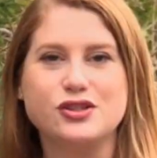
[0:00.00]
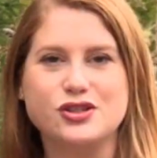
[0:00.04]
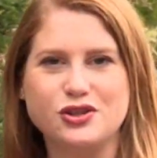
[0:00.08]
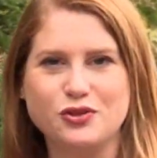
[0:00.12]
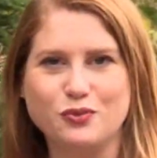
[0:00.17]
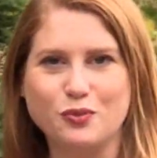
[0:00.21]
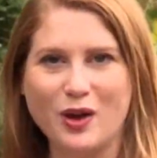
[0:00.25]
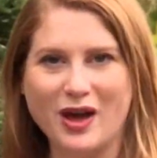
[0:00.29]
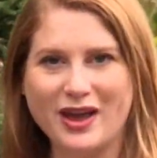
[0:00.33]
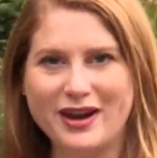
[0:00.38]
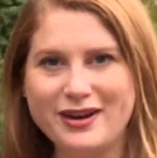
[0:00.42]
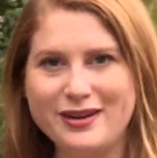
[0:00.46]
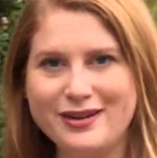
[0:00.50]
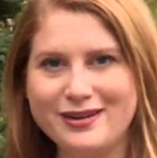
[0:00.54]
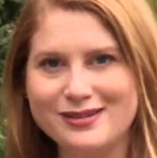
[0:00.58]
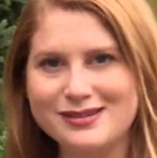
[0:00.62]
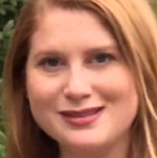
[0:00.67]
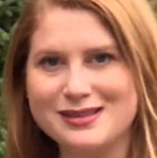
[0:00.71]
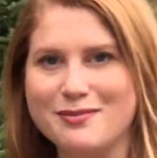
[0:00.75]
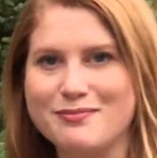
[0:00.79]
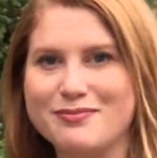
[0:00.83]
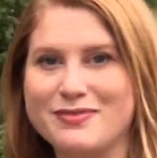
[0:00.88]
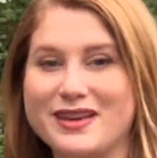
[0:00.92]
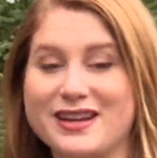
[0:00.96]
Do you want to know
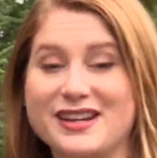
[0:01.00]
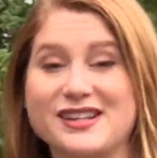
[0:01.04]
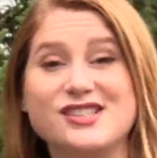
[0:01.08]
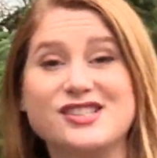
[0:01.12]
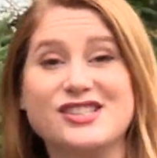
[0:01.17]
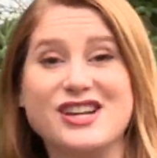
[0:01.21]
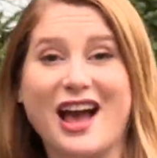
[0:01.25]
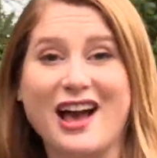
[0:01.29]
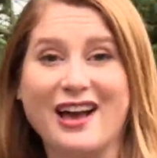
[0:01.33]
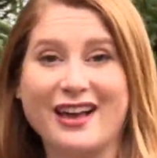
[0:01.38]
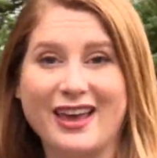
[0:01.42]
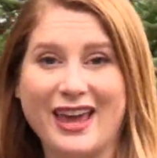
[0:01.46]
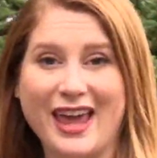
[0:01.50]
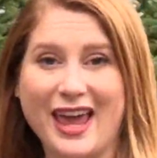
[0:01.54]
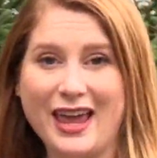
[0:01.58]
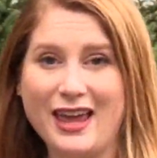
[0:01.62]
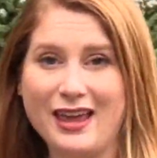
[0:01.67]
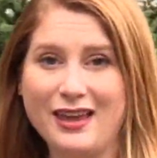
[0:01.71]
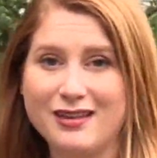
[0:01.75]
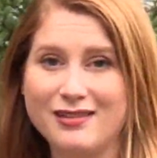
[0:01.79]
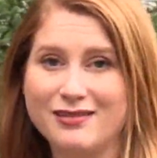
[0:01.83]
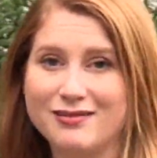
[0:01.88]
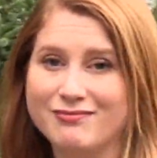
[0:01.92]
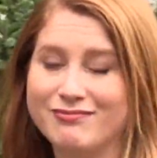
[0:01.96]
something
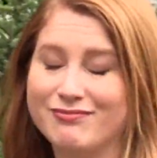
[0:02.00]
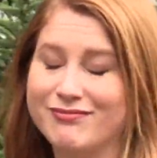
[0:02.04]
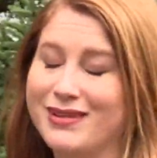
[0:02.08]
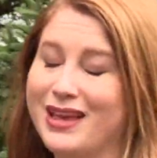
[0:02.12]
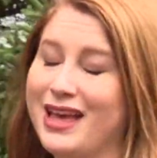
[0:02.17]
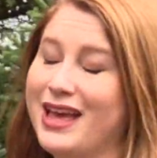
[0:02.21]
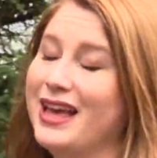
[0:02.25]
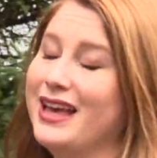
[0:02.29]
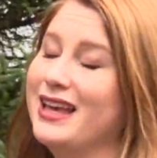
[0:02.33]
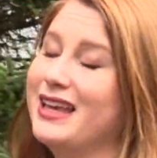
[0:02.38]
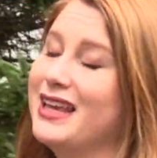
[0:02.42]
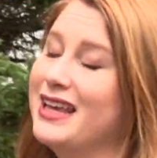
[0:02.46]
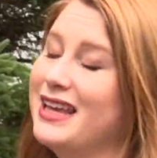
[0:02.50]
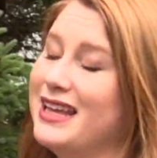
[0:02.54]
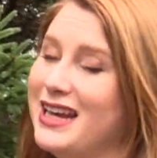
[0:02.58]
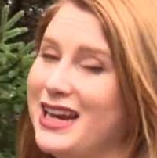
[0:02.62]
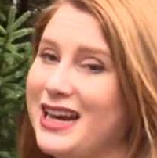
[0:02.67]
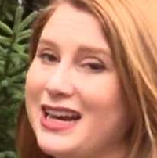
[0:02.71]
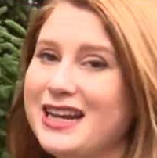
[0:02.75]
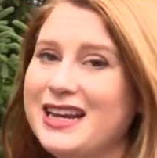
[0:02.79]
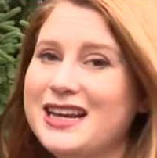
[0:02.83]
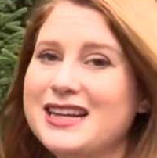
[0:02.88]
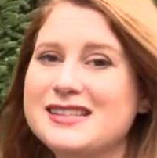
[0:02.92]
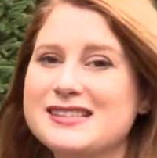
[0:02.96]
shocking?
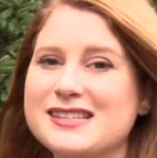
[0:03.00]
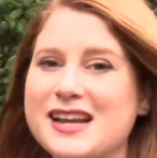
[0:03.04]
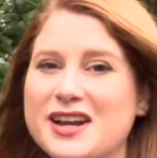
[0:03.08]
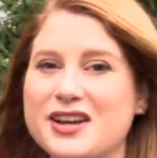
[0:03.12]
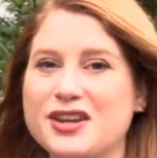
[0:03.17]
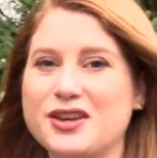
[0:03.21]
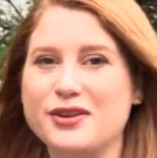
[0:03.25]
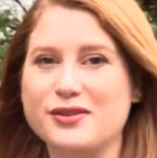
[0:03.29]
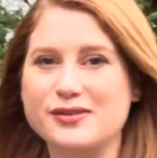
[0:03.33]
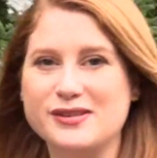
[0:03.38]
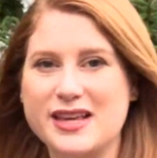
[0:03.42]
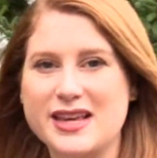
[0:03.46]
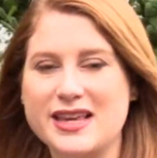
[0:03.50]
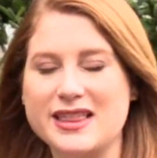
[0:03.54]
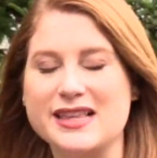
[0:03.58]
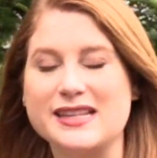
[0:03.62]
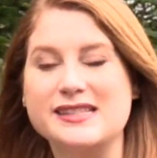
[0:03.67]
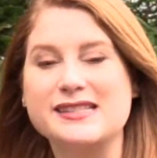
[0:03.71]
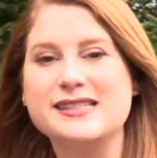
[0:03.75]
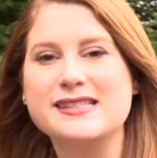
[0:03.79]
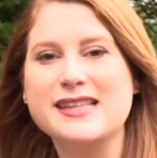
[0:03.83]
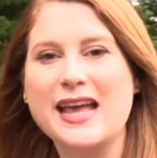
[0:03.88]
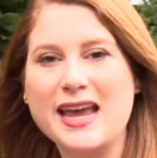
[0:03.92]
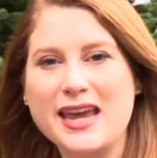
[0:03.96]
Canadians are using the
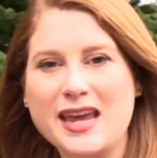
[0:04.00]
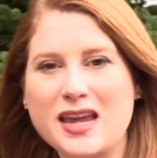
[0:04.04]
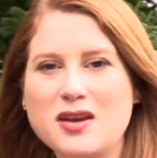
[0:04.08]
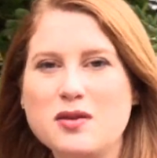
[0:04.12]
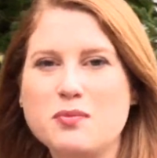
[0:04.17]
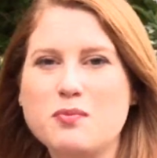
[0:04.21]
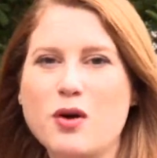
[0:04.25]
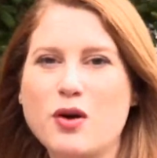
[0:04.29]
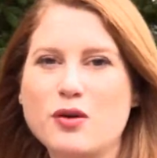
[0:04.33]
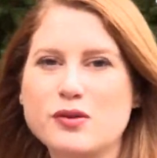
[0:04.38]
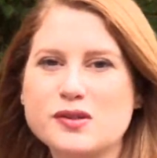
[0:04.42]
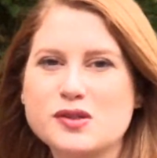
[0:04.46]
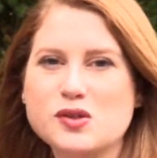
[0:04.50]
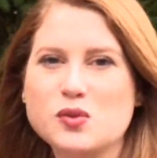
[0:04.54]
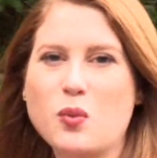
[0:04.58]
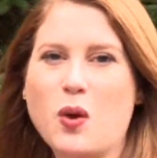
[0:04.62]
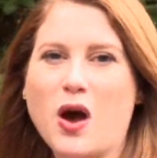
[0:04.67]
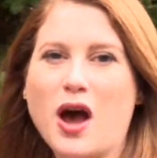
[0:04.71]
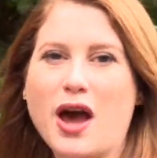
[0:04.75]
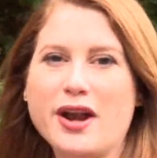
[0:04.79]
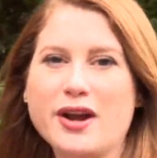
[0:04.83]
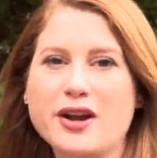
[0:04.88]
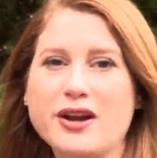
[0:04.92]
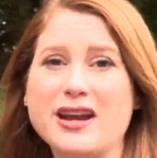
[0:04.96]
second most
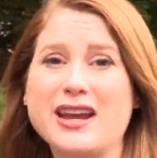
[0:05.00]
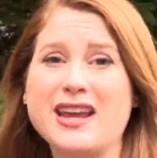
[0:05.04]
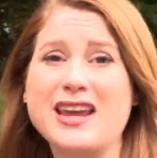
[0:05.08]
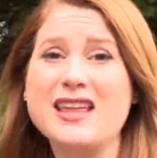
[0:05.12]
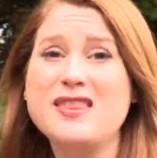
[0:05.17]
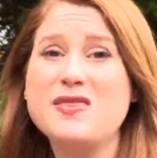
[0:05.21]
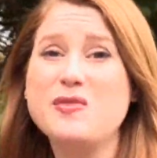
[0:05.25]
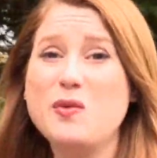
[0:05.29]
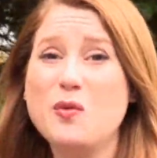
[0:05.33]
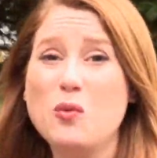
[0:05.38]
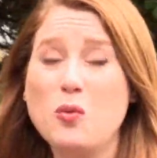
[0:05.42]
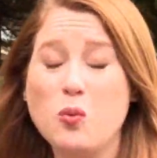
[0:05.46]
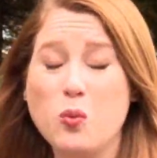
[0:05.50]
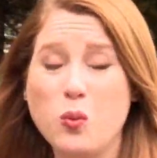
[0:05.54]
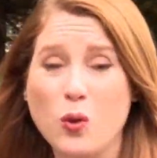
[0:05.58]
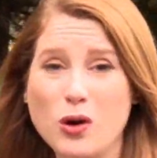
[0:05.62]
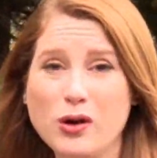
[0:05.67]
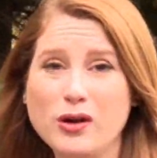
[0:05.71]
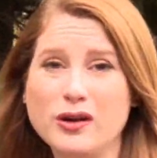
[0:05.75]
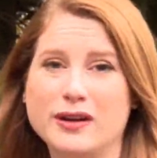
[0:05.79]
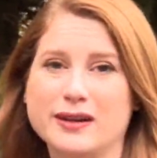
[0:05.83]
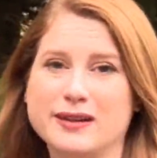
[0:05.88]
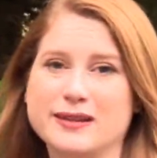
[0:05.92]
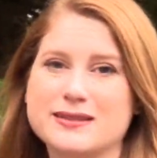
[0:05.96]
water in the
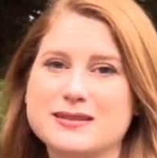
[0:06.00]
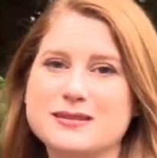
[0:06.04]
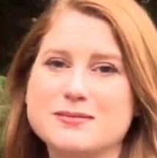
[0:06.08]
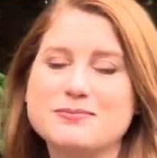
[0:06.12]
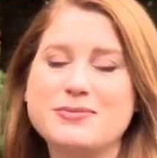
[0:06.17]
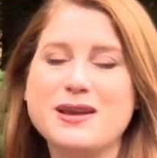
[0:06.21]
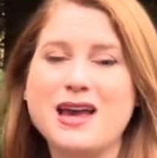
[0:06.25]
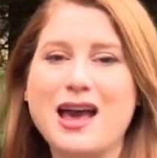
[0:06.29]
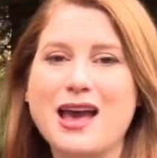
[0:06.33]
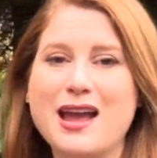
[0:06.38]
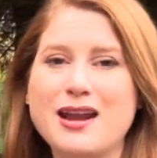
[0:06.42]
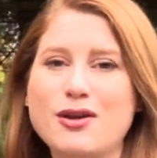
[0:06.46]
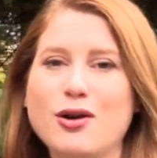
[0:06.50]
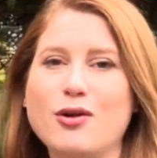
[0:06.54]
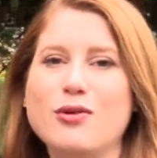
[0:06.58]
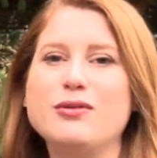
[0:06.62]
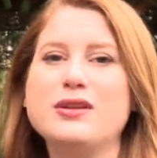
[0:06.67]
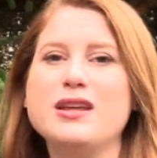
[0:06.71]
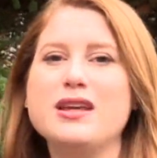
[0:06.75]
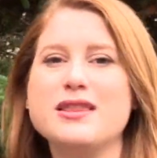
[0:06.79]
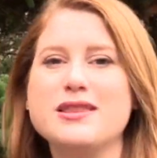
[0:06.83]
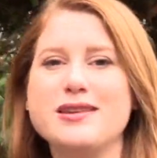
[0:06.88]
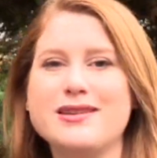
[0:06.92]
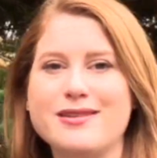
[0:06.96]
world, behind
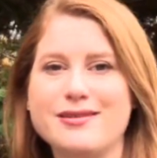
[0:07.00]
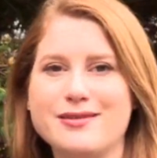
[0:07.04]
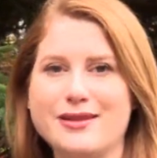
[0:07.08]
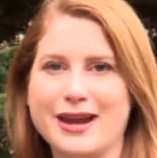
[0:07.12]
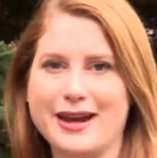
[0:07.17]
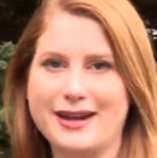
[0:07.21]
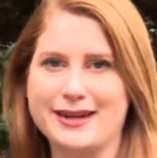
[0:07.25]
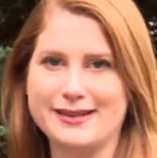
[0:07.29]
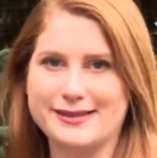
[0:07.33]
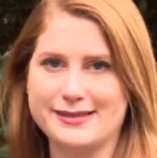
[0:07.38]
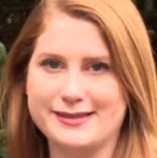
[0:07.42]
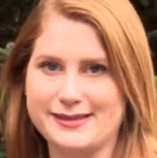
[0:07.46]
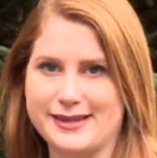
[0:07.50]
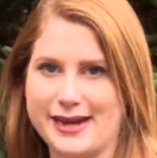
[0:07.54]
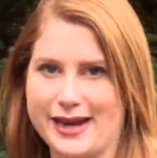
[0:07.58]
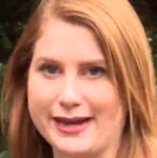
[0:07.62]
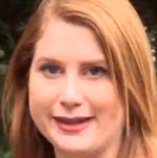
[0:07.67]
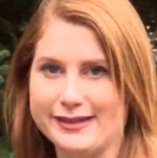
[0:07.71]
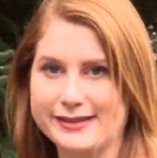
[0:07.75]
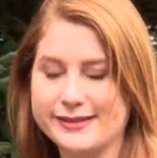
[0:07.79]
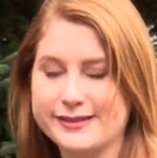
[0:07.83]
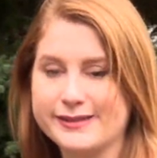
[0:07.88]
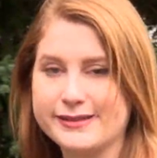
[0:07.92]
only the United States.